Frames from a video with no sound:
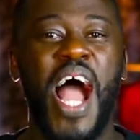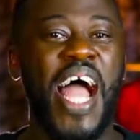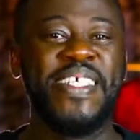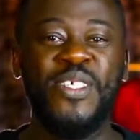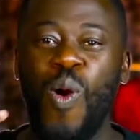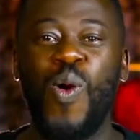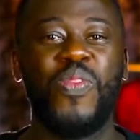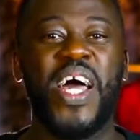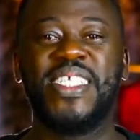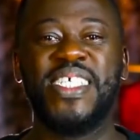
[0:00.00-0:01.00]
I
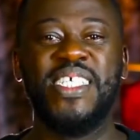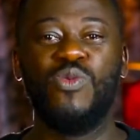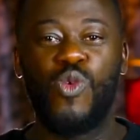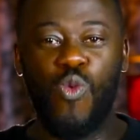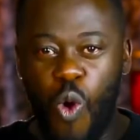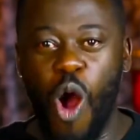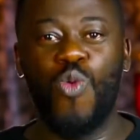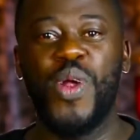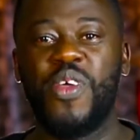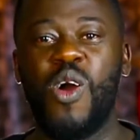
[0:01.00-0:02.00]
know that he would
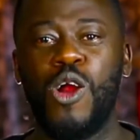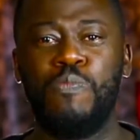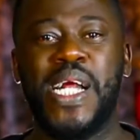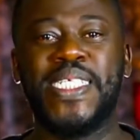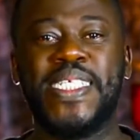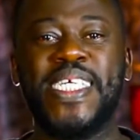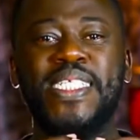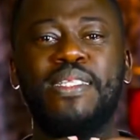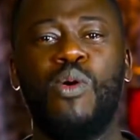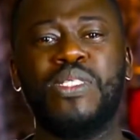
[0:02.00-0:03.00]
walk with God, but
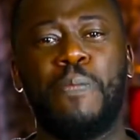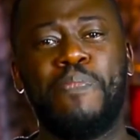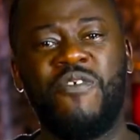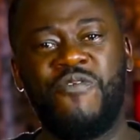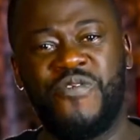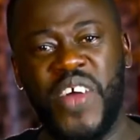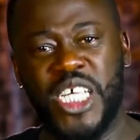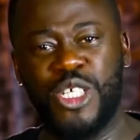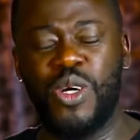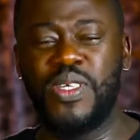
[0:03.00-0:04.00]
still there was a
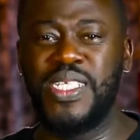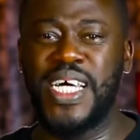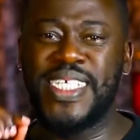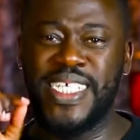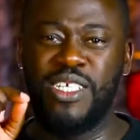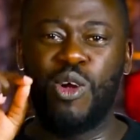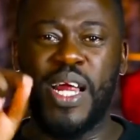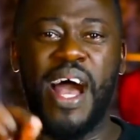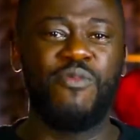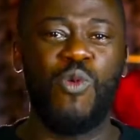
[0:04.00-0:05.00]
perfection that he did not
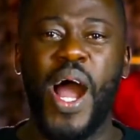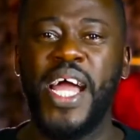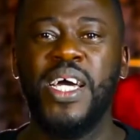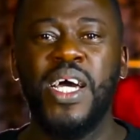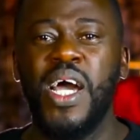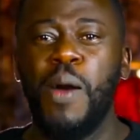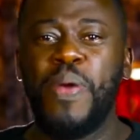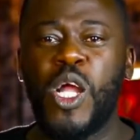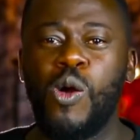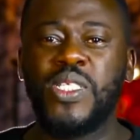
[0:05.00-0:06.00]
have. Why?
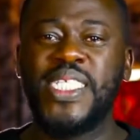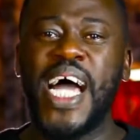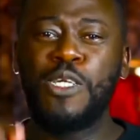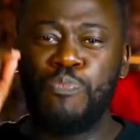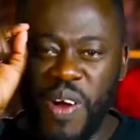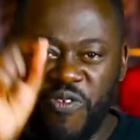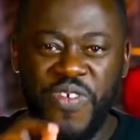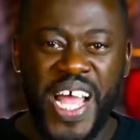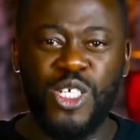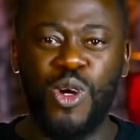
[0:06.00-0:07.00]
Because that
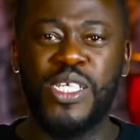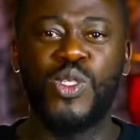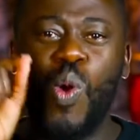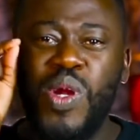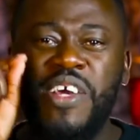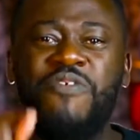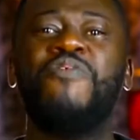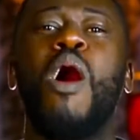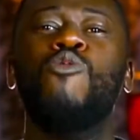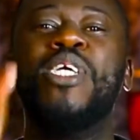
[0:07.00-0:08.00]
perfection is only
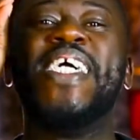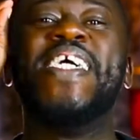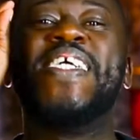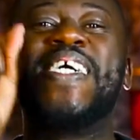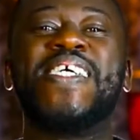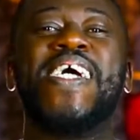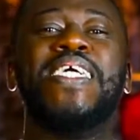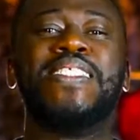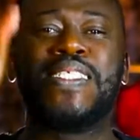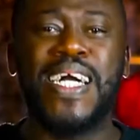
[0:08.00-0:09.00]
found in
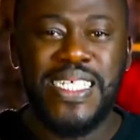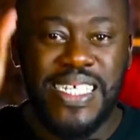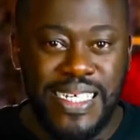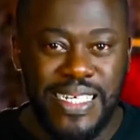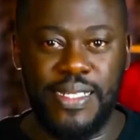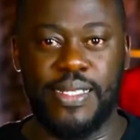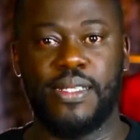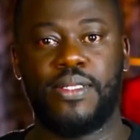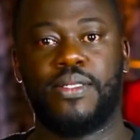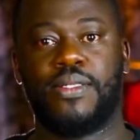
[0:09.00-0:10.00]
Christ
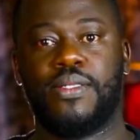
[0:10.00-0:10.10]
Jesus.